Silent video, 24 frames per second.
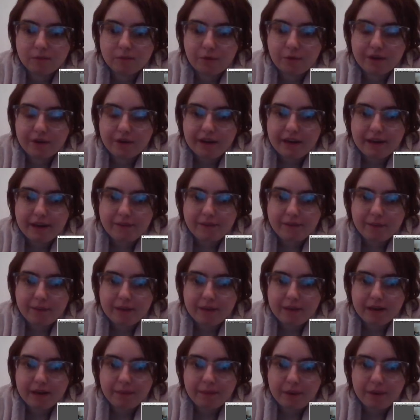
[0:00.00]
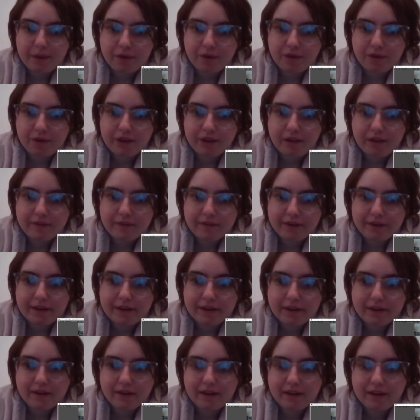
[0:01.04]
Skateboarding everybody,
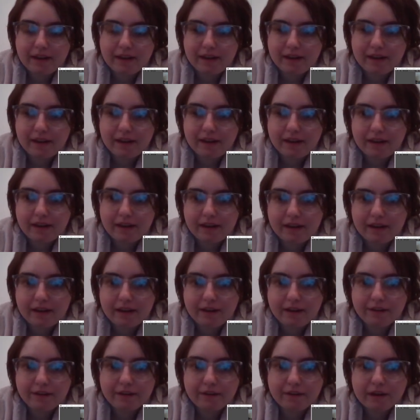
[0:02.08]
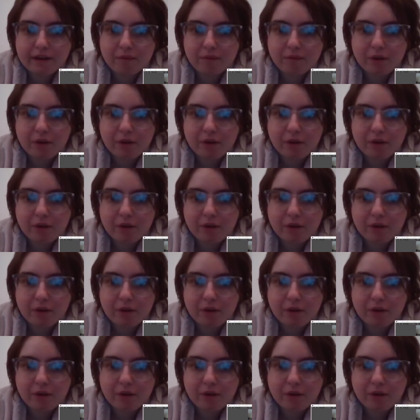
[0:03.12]
Ponylove1989 here,